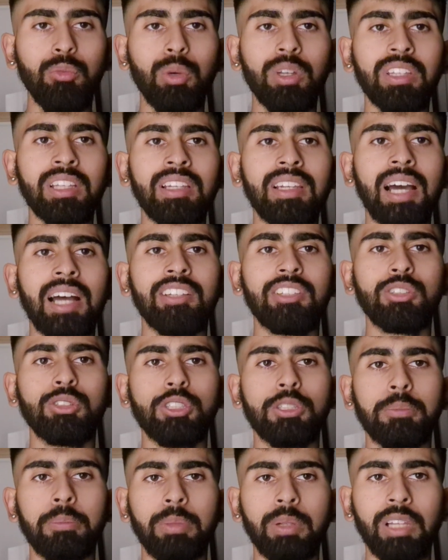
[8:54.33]
when the latter
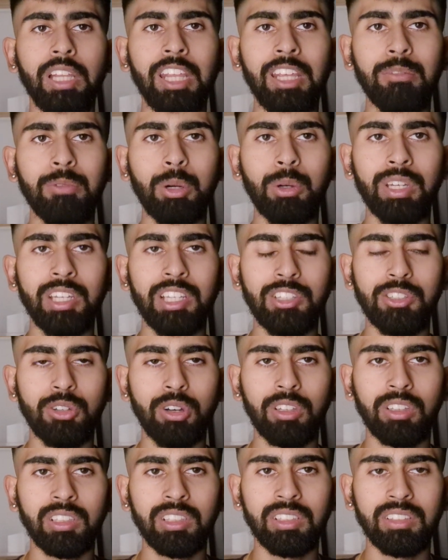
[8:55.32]
is playing well, he's
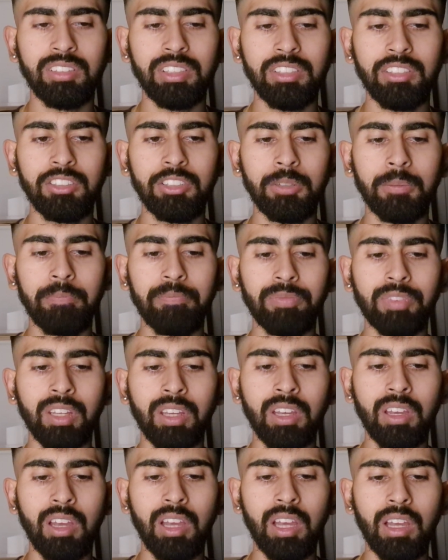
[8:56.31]
not consistent.
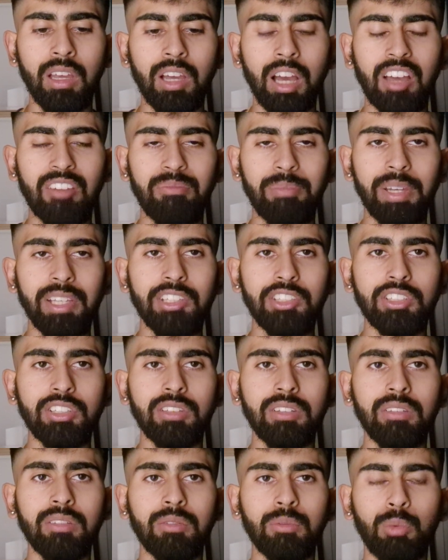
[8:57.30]
I've
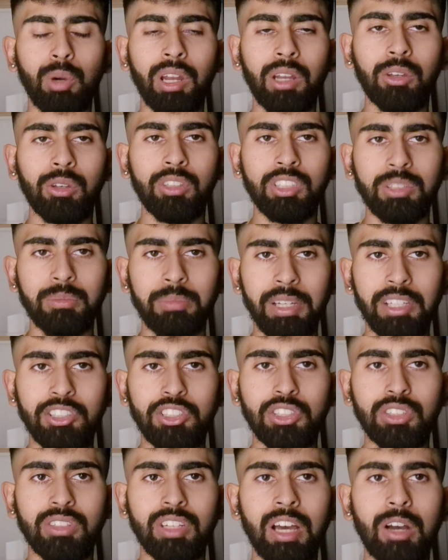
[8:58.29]
mentioned what I'm going to
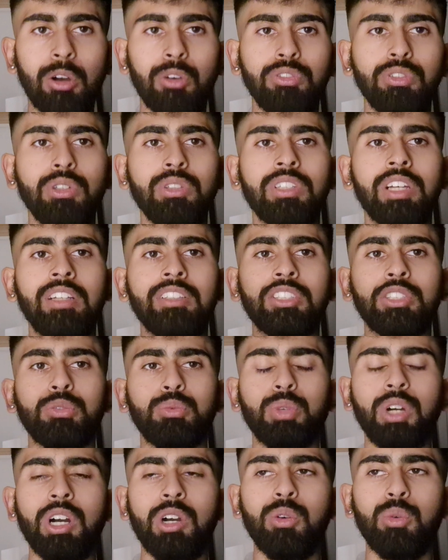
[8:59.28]
mention now a few times as
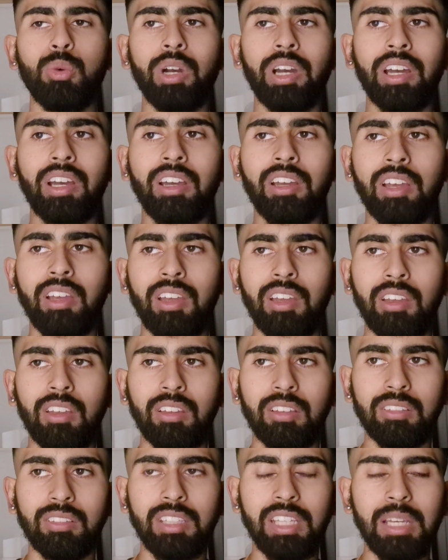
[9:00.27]
well, where
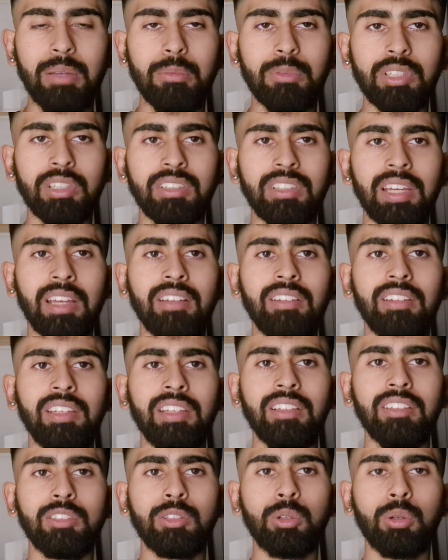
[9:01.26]
a few teams are
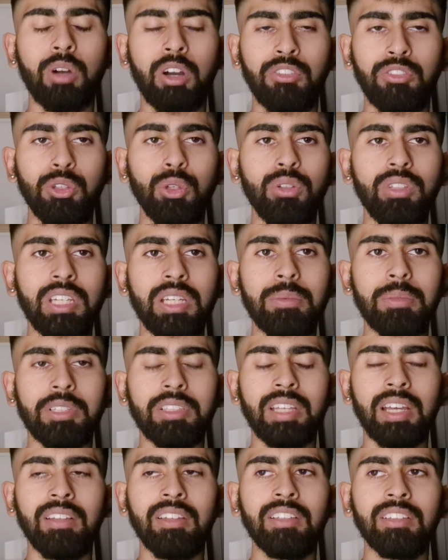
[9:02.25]

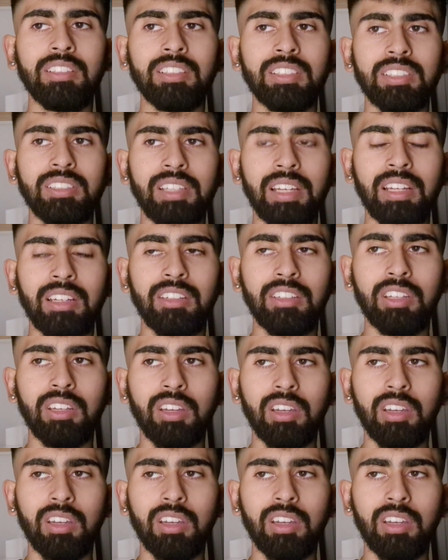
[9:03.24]
tending to send